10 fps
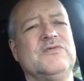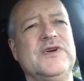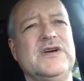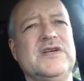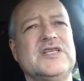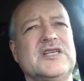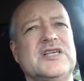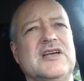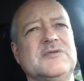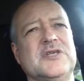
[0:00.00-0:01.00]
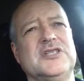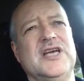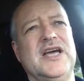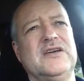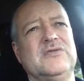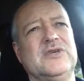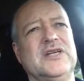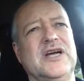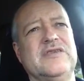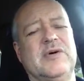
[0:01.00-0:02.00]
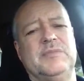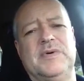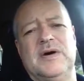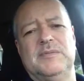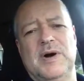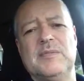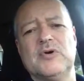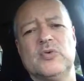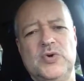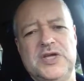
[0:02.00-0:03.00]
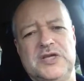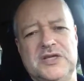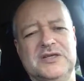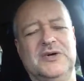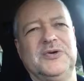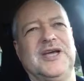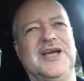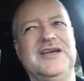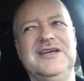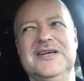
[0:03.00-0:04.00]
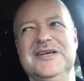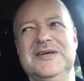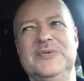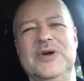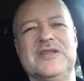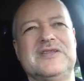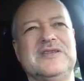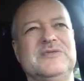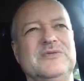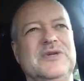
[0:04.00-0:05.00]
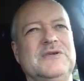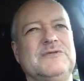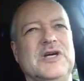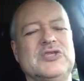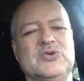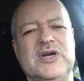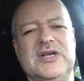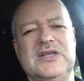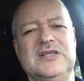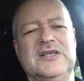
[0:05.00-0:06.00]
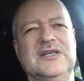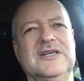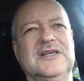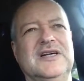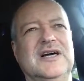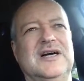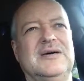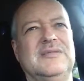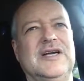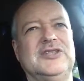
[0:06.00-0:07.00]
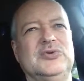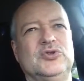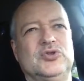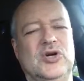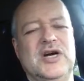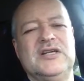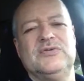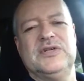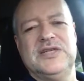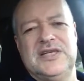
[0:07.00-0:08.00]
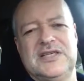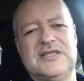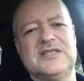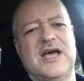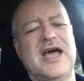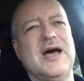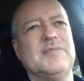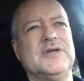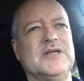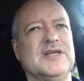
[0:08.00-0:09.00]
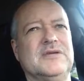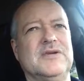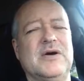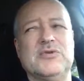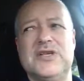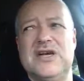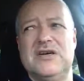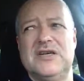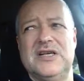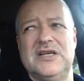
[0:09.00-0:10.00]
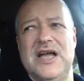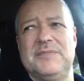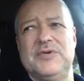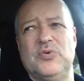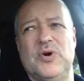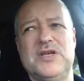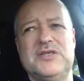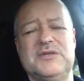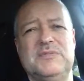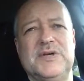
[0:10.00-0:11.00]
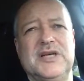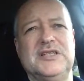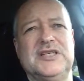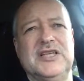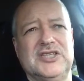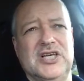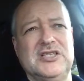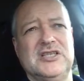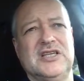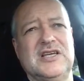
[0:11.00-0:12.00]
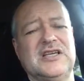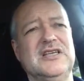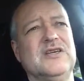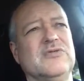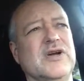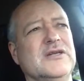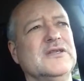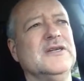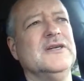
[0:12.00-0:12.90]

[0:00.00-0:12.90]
Very successful, because she had a really kind of a bummer week, okay, with really frustrating as she was trying to really get this to happen. And then I was there, and it happened twice because, again, changing the technique around.